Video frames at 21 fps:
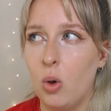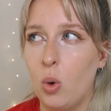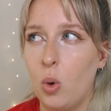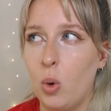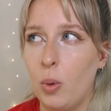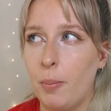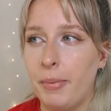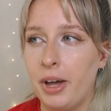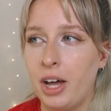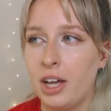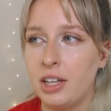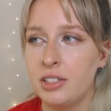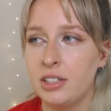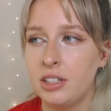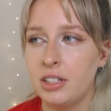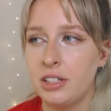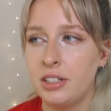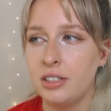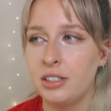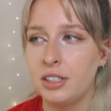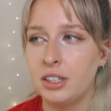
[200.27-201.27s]
or
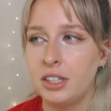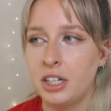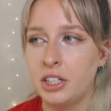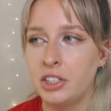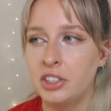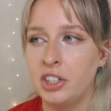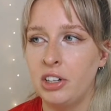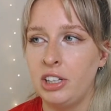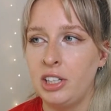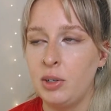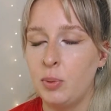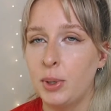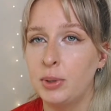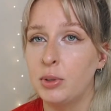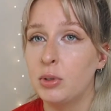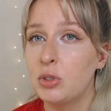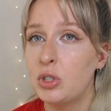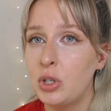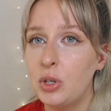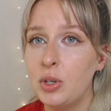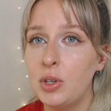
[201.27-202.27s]
masters that are only 1
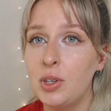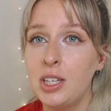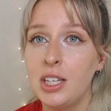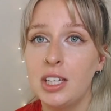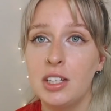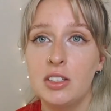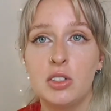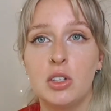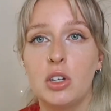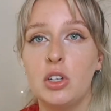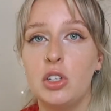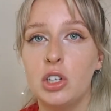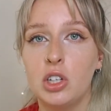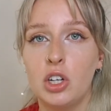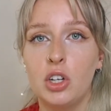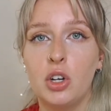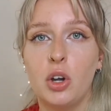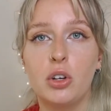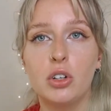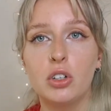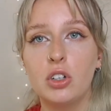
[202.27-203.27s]
or 2 years, so you
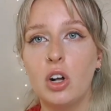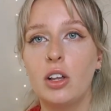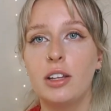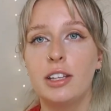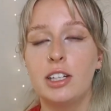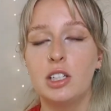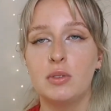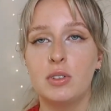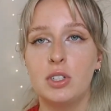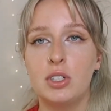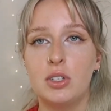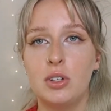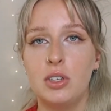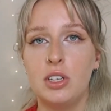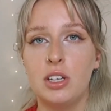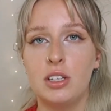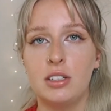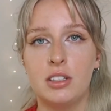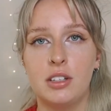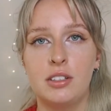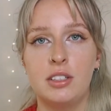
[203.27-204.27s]
can go to college for 2
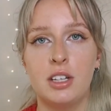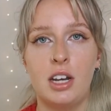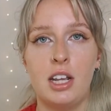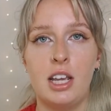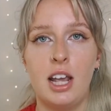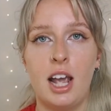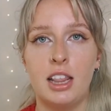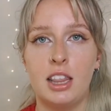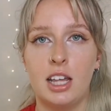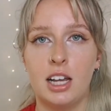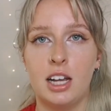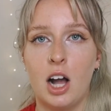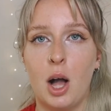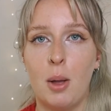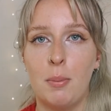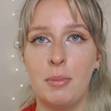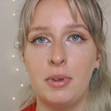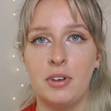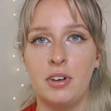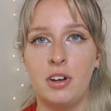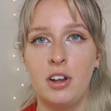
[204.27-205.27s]
years to study and then
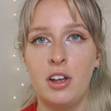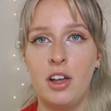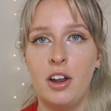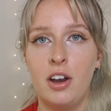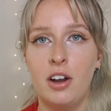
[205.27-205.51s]
come and